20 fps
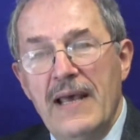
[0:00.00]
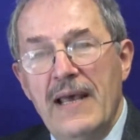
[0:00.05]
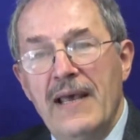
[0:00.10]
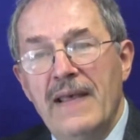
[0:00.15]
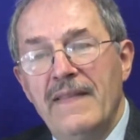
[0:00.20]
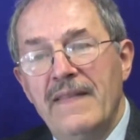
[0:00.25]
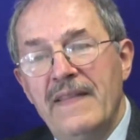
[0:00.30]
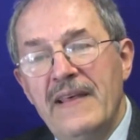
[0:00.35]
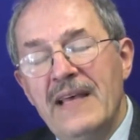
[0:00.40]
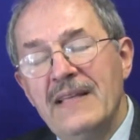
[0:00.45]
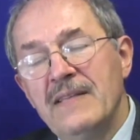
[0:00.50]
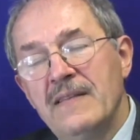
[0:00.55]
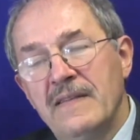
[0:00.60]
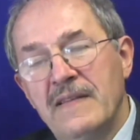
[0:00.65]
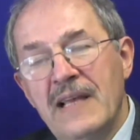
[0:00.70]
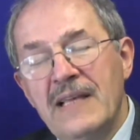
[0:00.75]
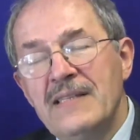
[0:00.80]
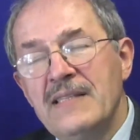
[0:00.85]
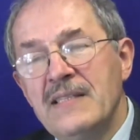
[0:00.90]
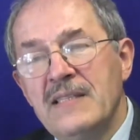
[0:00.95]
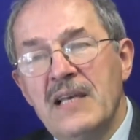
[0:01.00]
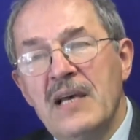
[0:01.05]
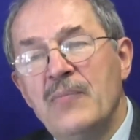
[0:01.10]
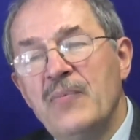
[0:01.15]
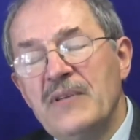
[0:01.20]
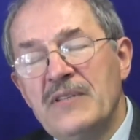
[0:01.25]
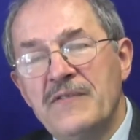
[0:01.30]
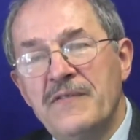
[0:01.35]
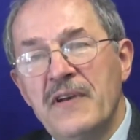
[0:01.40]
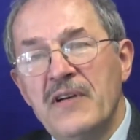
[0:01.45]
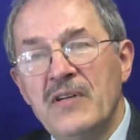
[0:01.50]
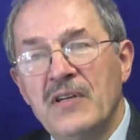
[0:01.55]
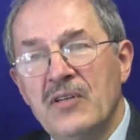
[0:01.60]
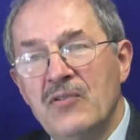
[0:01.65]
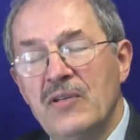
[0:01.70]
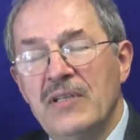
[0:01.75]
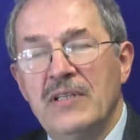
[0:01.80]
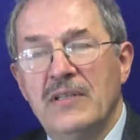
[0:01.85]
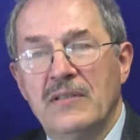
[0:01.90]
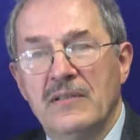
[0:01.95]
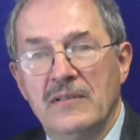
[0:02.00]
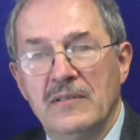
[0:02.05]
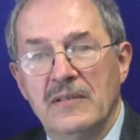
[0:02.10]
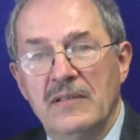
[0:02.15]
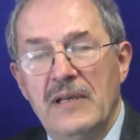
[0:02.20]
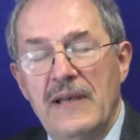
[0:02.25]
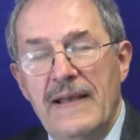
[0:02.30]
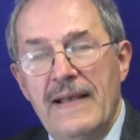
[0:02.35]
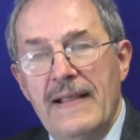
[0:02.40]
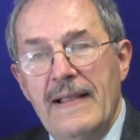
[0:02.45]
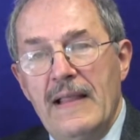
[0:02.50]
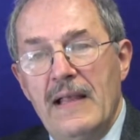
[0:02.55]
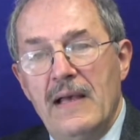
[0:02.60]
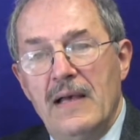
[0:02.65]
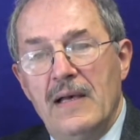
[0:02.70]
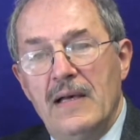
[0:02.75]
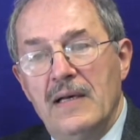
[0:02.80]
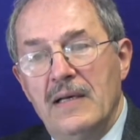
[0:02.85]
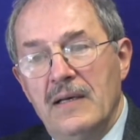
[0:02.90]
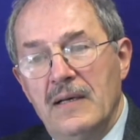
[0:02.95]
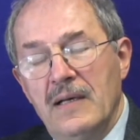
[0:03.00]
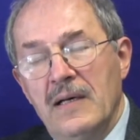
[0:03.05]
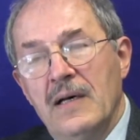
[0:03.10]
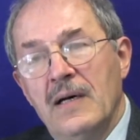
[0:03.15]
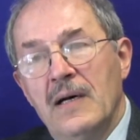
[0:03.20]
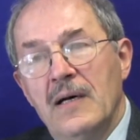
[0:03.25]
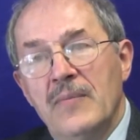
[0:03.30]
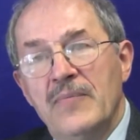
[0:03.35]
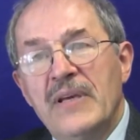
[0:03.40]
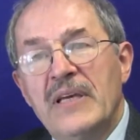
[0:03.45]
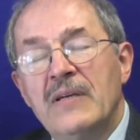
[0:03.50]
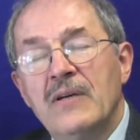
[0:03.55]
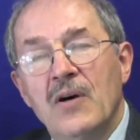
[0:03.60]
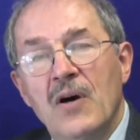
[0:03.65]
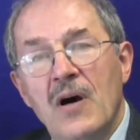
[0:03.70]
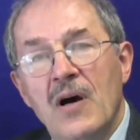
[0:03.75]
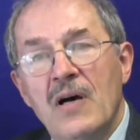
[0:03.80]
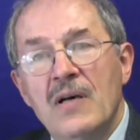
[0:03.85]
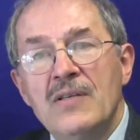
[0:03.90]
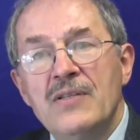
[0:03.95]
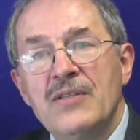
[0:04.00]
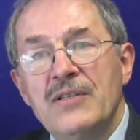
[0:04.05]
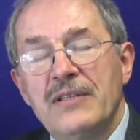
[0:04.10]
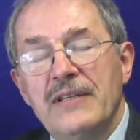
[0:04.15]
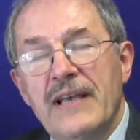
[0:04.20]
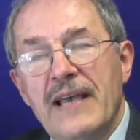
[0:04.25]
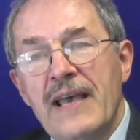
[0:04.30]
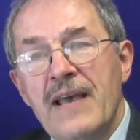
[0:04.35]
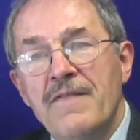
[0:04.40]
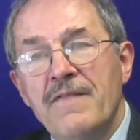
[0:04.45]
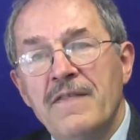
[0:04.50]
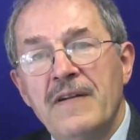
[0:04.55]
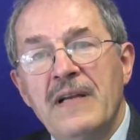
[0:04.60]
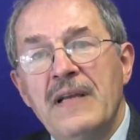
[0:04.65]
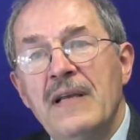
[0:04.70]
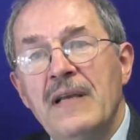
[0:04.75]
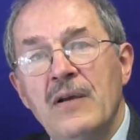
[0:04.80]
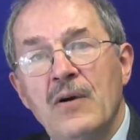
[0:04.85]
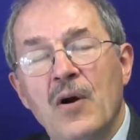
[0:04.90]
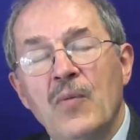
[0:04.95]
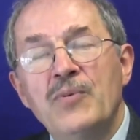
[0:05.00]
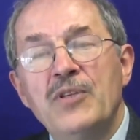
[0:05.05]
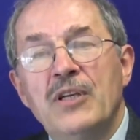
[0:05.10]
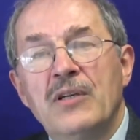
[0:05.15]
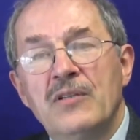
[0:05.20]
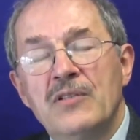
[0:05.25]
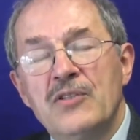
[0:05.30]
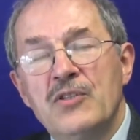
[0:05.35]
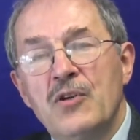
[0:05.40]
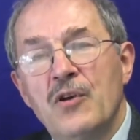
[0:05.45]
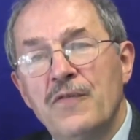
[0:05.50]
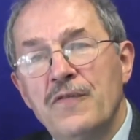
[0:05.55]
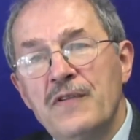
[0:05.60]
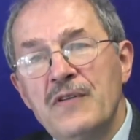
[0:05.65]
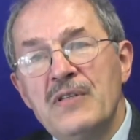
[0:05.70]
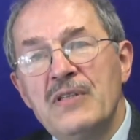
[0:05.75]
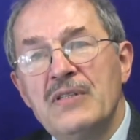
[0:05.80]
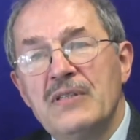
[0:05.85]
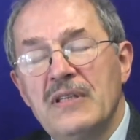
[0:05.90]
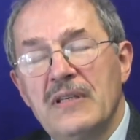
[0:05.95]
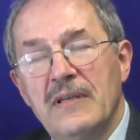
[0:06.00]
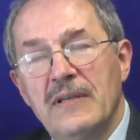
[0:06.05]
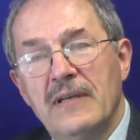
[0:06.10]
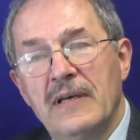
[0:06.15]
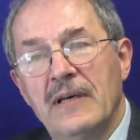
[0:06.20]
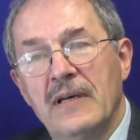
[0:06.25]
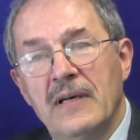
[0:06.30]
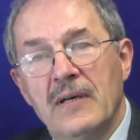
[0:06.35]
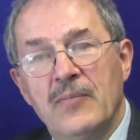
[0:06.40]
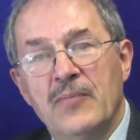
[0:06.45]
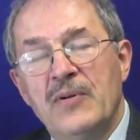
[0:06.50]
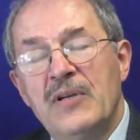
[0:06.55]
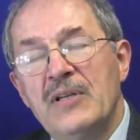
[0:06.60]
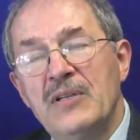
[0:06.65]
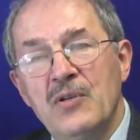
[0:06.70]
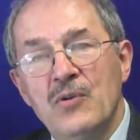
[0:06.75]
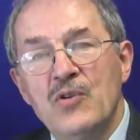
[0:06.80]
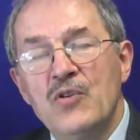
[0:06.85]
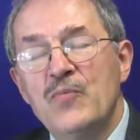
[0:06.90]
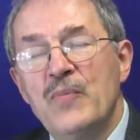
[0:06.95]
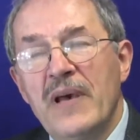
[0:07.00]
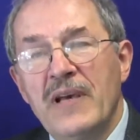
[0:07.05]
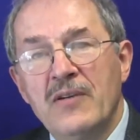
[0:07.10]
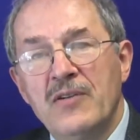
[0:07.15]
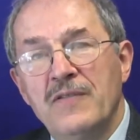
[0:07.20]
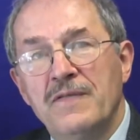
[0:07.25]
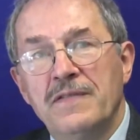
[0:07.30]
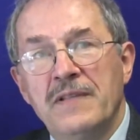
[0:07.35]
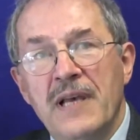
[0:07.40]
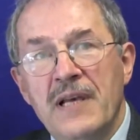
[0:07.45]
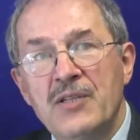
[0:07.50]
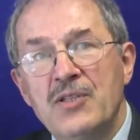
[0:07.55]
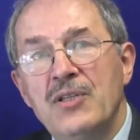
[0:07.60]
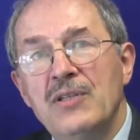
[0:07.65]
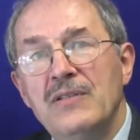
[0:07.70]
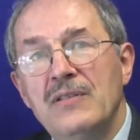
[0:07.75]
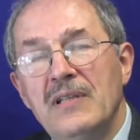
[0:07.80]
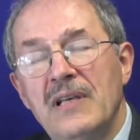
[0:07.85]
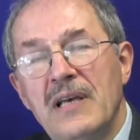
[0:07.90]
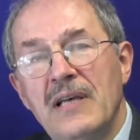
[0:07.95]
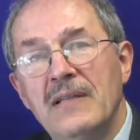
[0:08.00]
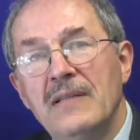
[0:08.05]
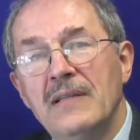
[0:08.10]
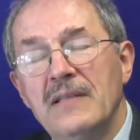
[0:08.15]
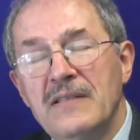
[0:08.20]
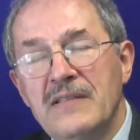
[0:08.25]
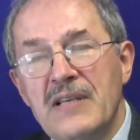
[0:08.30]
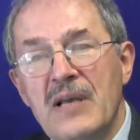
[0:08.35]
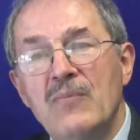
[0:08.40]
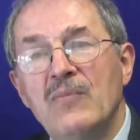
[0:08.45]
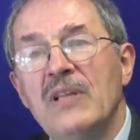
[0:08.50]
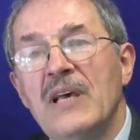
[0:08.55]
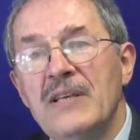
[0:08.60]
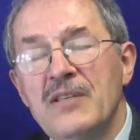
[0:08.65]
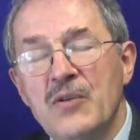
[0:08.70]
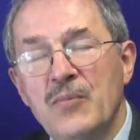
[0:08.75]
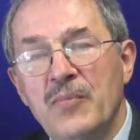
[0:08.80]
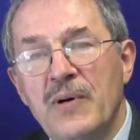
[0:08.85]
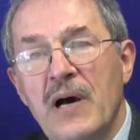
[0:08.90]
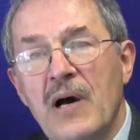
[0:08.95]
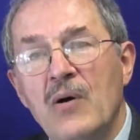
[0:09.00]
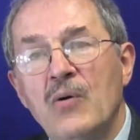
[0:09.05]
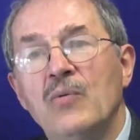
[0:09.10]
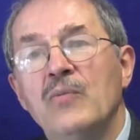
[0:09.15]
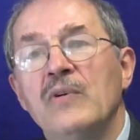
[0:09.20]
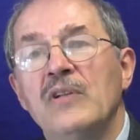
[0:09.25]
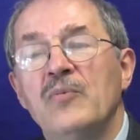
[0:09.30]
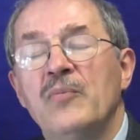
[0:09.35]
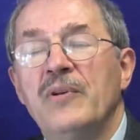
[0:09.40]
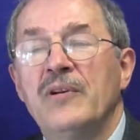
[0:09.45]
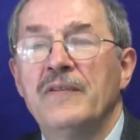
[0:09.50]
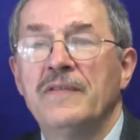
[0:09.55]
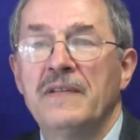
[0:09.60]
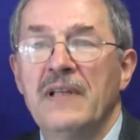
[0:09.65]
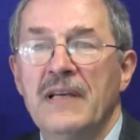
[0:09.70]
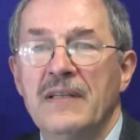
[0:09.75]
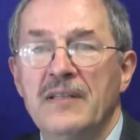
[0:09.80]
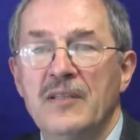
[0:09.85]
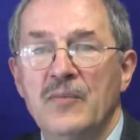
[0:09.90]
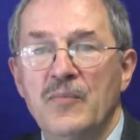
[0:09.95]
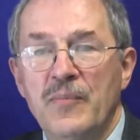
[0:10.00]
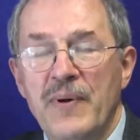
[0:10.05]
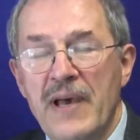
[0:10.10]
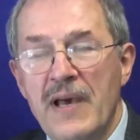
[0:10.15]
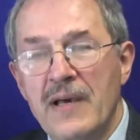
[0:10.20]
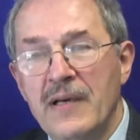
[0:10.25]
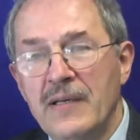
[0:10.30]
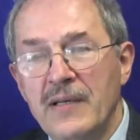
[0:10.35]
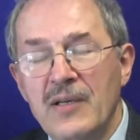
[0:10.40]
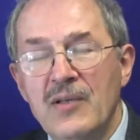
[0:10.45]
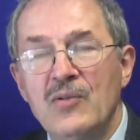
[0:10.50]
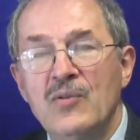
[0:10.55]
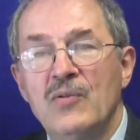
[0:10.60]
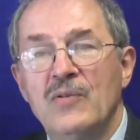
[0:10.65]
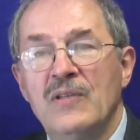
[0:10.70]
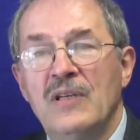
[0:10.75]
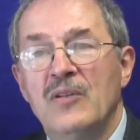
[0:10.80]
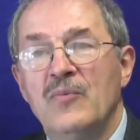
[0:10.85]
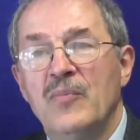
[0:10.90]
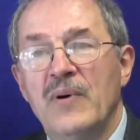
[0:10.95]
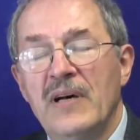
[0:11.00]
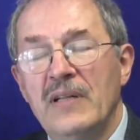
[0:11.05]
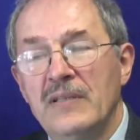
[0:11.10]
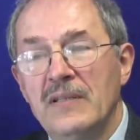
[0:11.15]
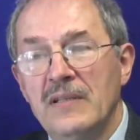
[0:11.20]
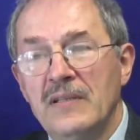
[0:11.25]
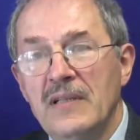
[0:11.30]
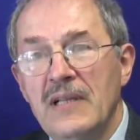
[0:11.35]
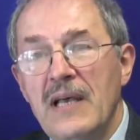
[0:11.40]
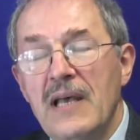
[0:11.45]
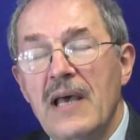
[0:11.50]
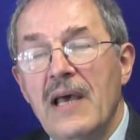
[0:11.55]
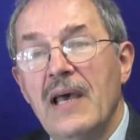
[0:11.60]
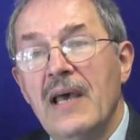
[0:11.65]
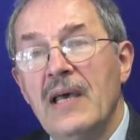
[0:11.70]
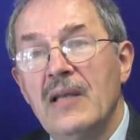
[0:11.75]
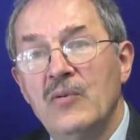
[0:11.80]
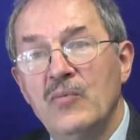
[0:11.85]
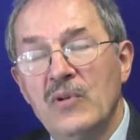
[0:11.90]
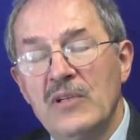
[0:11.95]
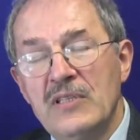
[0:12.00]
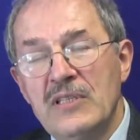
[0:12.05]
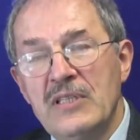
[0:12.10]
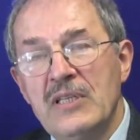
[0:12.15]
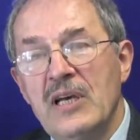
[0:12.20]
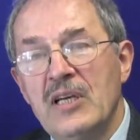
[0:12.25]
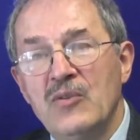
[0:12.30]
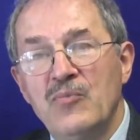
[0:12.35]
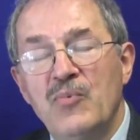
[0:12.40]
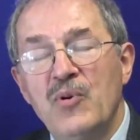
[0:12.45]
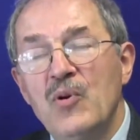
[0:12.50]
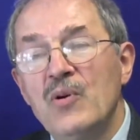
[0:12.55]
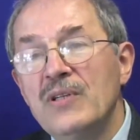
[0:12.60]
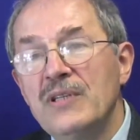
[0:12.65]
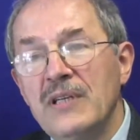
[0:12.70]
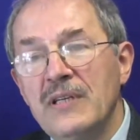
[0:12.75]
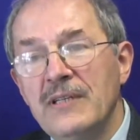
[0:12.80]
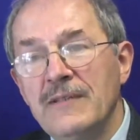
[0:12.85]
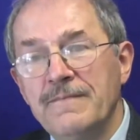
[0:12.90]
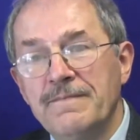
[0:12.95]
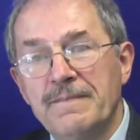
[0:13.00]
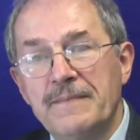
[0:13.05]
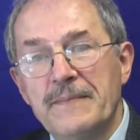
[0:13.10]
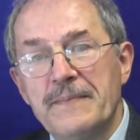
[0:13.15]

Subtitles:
And that step is very critical because every optical surface produce back reflection, then some laser power will be reflected back into that bundle and will start burning